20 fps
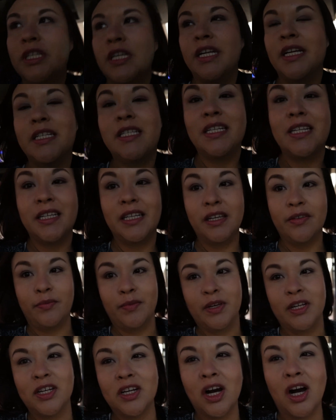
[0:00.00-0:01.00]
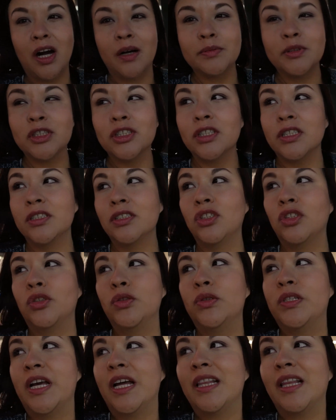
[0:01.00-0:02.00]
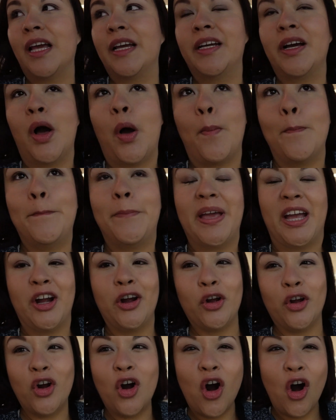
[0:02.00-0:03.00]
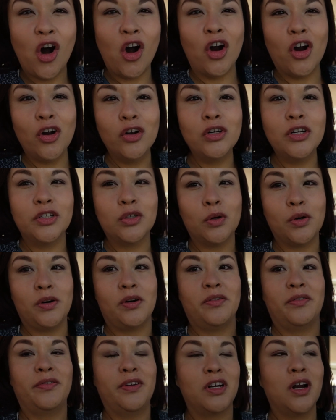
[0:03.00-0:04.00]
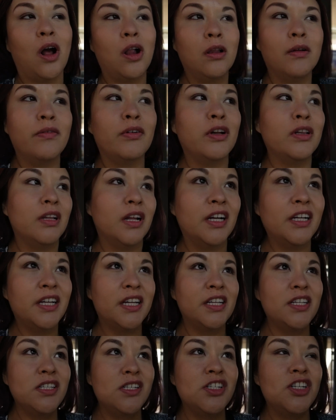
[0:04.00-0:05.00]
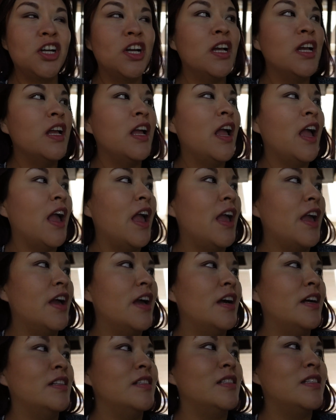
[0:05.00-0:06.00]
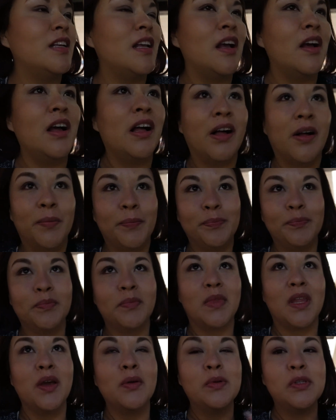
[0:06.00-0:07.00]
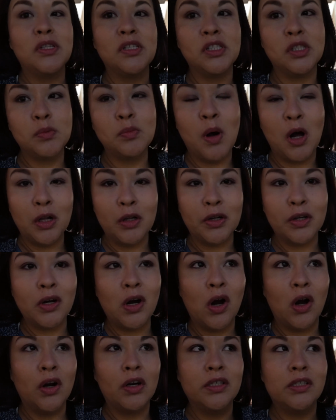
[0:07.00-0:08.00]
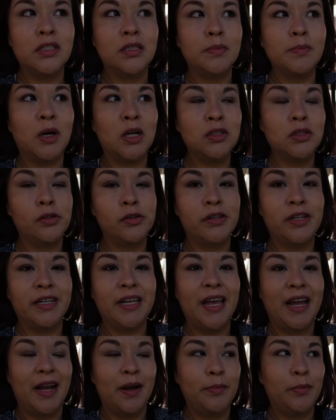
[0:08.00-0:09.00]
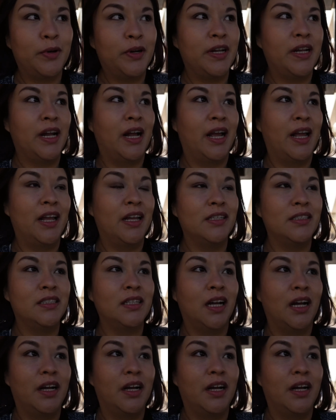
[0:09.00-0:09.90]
it, it didn't give me an option to get like a bigger car in order to fit all of our luggage. And it was a smaller car, a small Toyota Camry, and